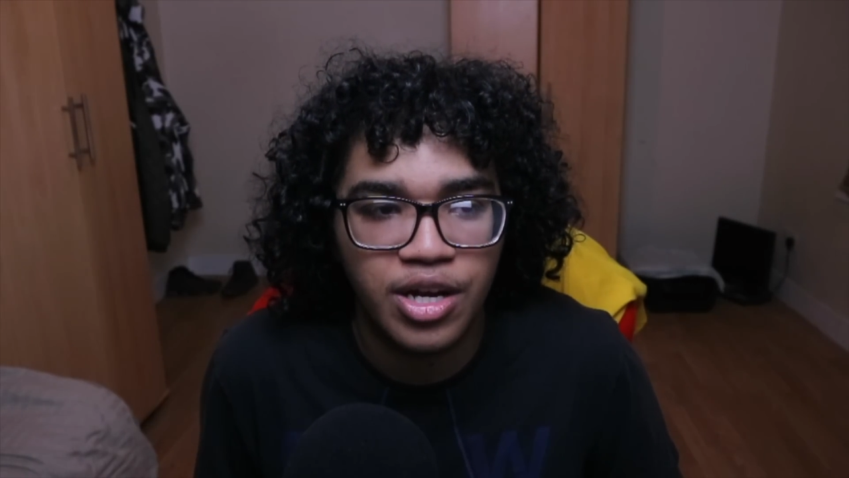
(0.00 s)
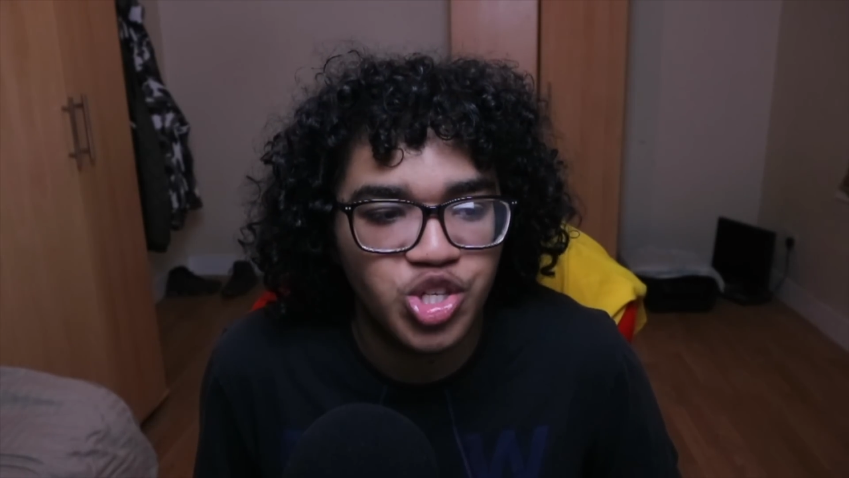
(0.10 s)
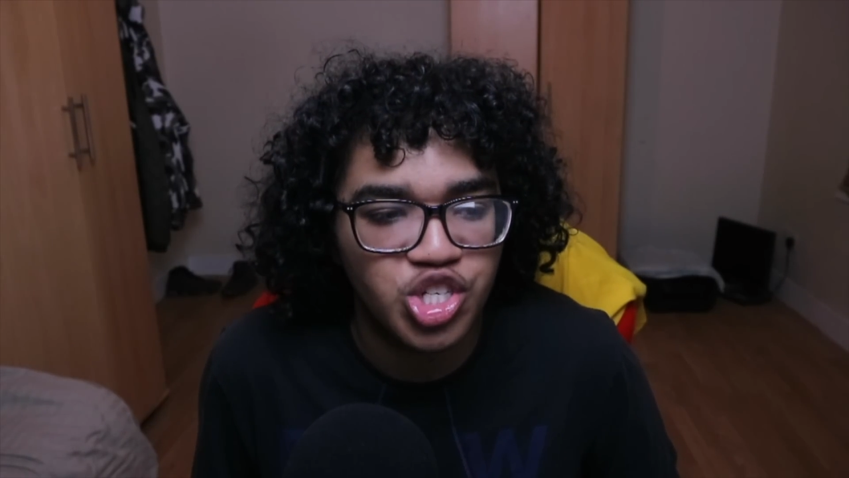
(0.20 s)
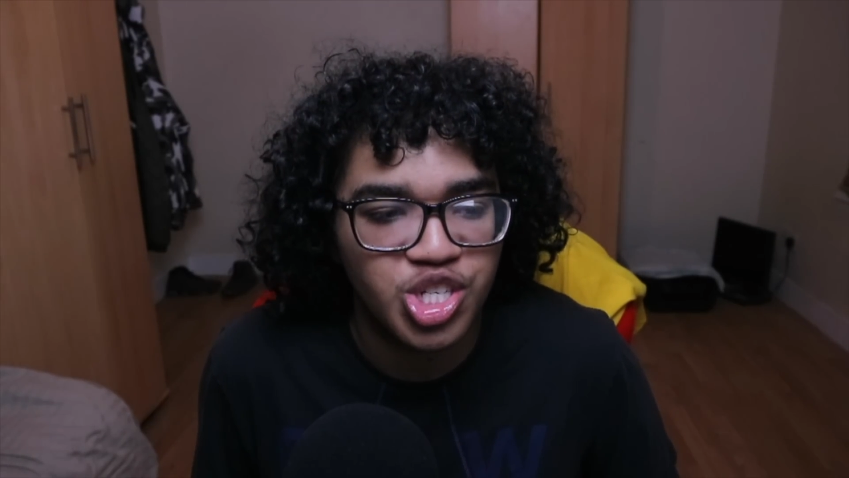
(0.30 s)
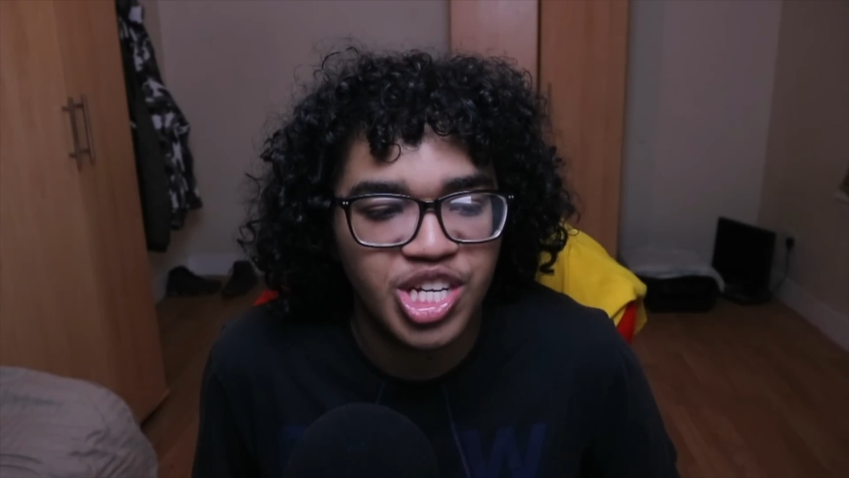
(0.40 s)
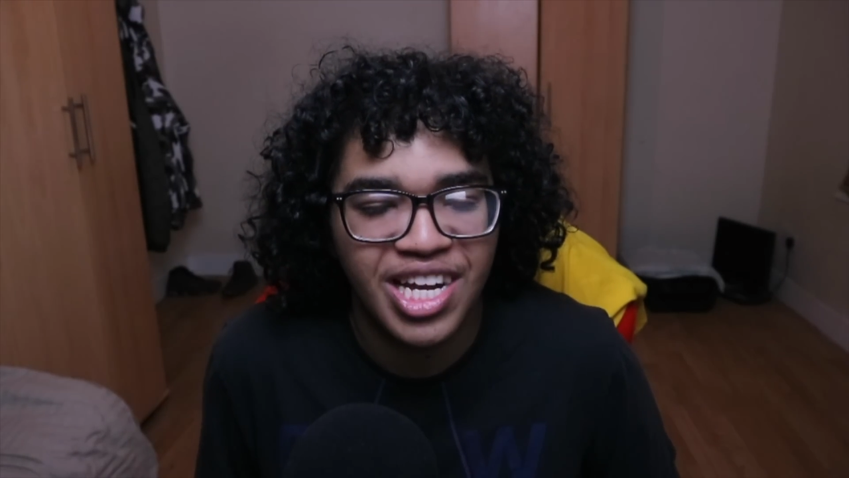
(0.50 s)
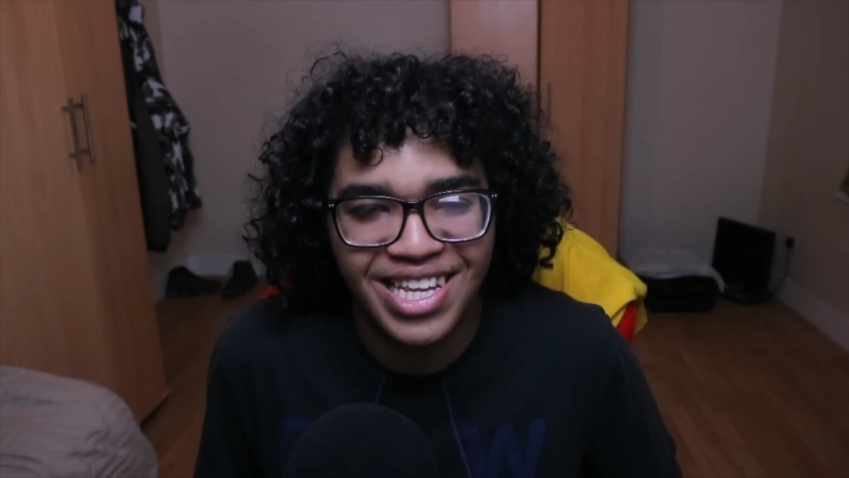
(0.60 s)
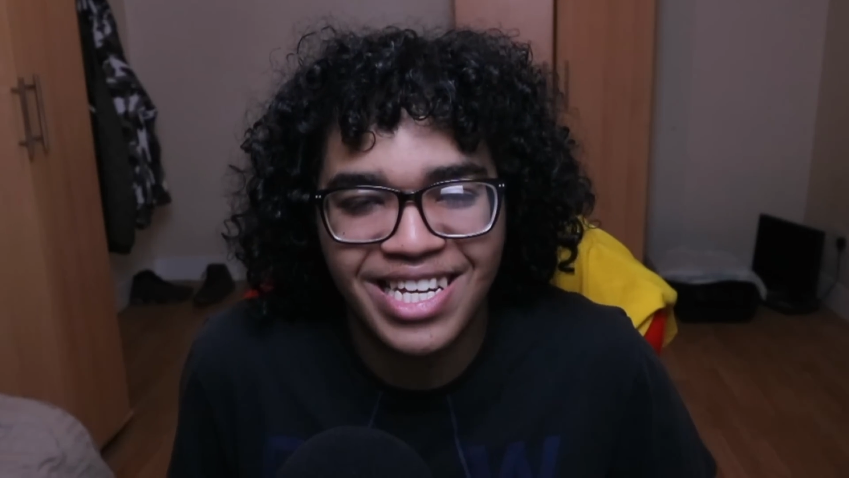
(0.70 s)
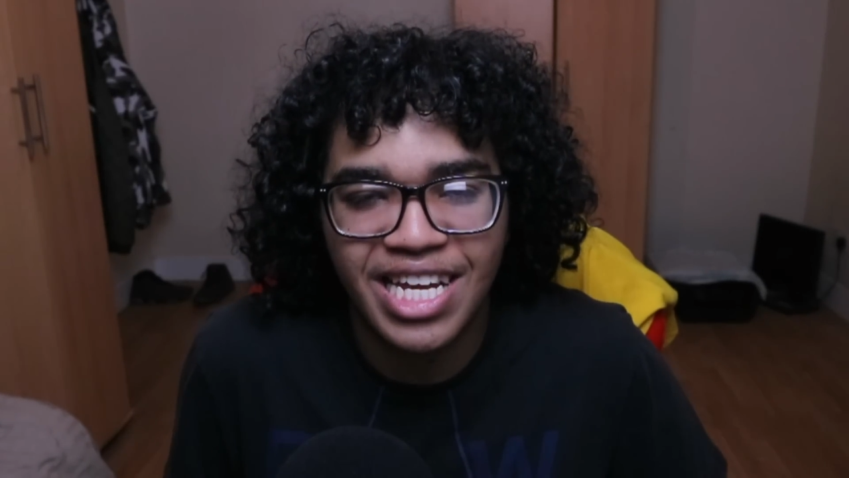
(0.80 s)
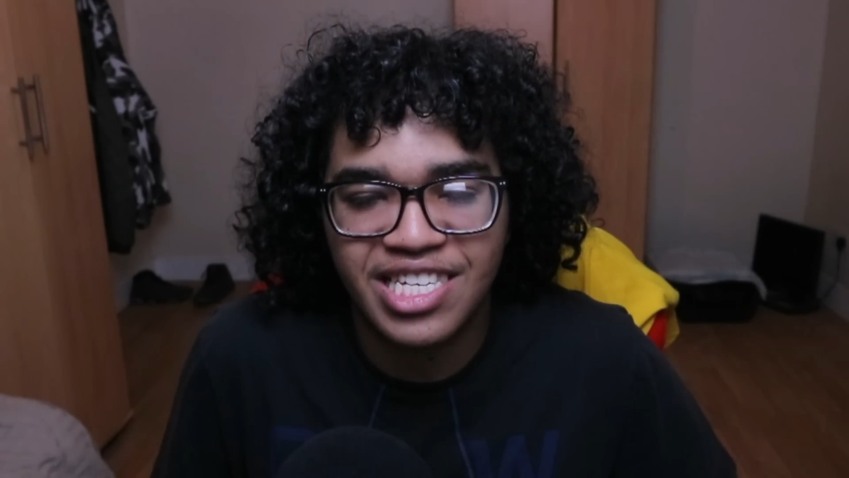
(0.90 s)
Just
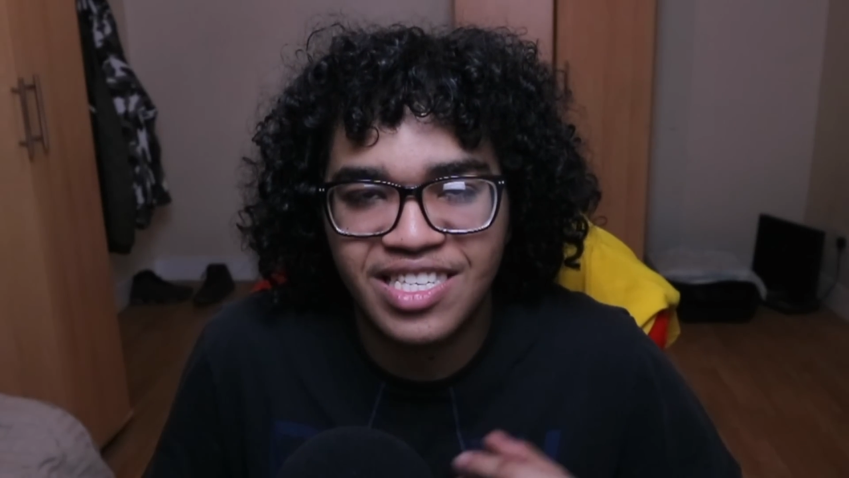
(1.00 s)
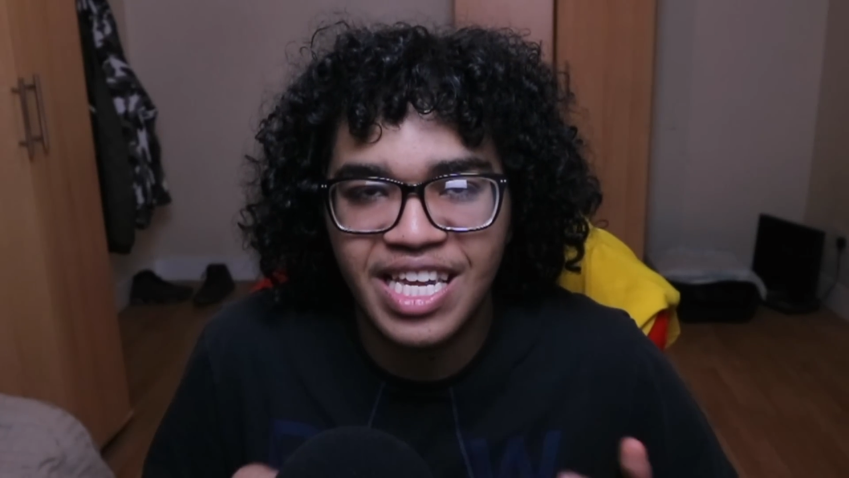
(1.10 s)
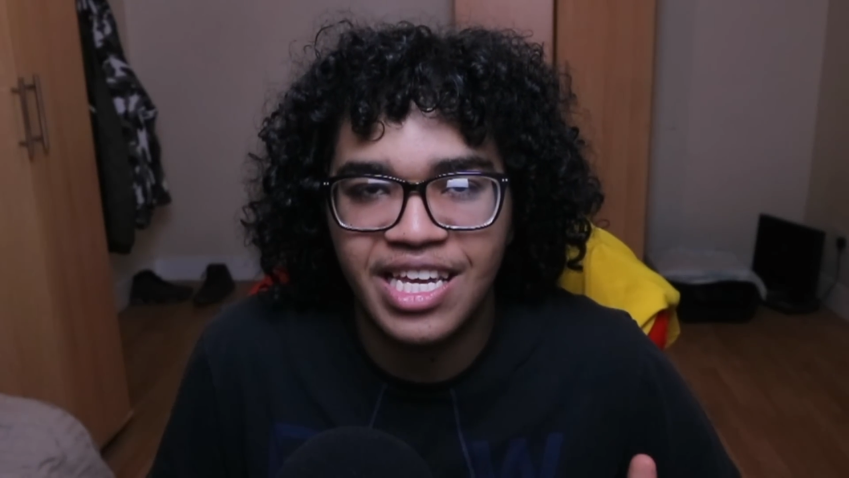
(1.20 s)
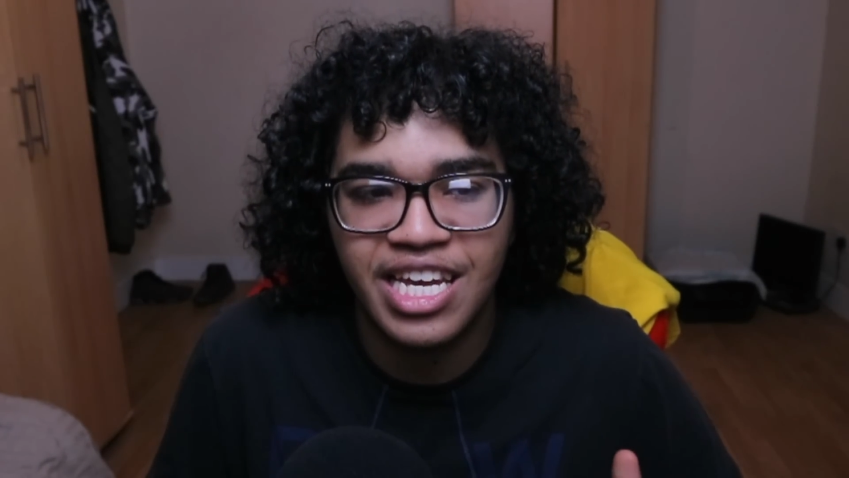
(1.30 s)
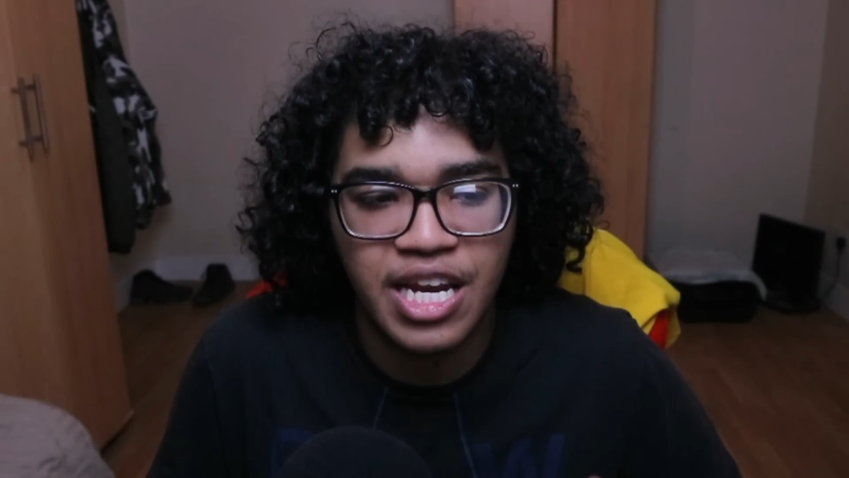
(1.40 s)
let that sink